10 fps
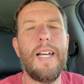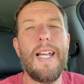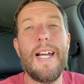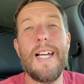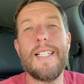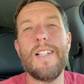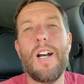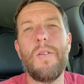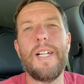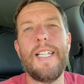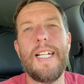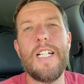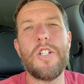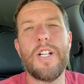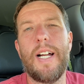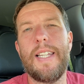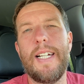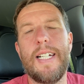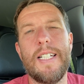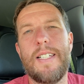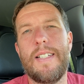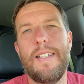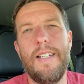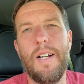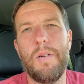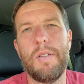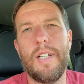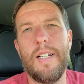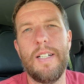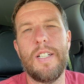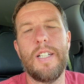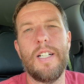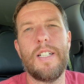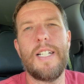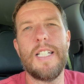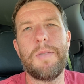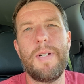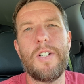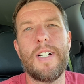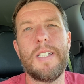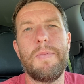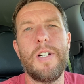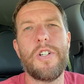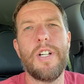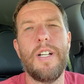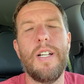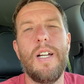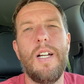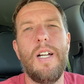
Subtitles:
And it's not only the engine. I think it's the 10-speed transmission,